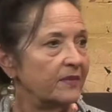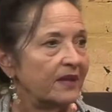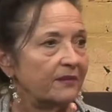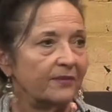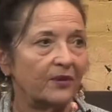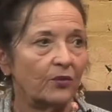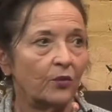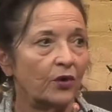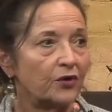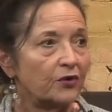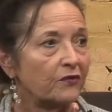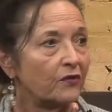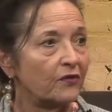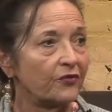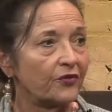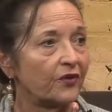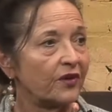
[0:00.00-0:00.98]
They'd be
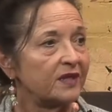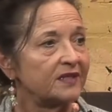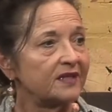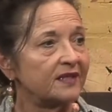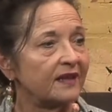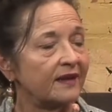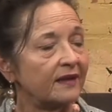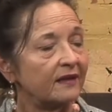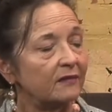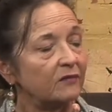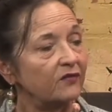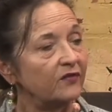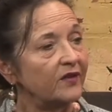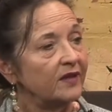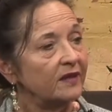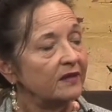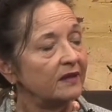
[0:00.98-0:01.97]
wonderful for us to help
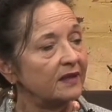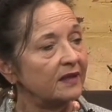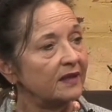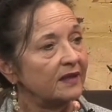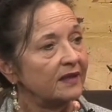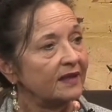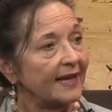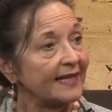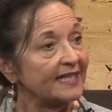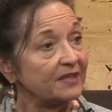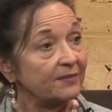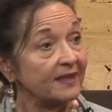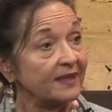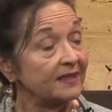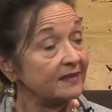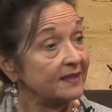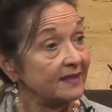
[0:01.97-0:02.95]
fill last
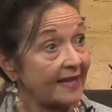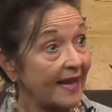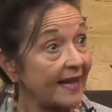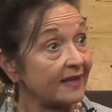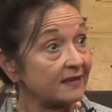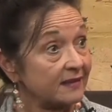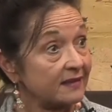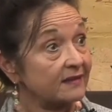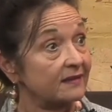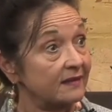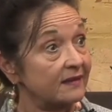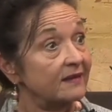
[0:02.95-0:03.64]
minute sacks